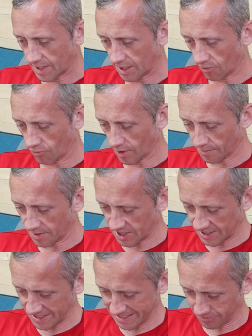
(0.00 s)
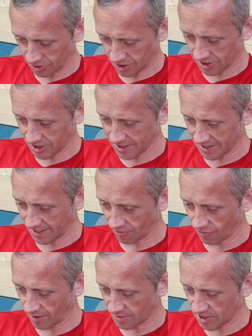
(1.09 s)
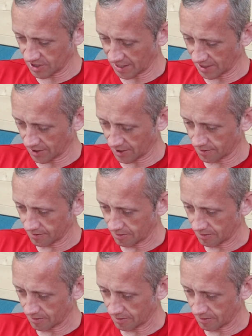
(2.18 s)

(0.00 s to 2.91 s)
You get rid of my come you get rid of my shield there.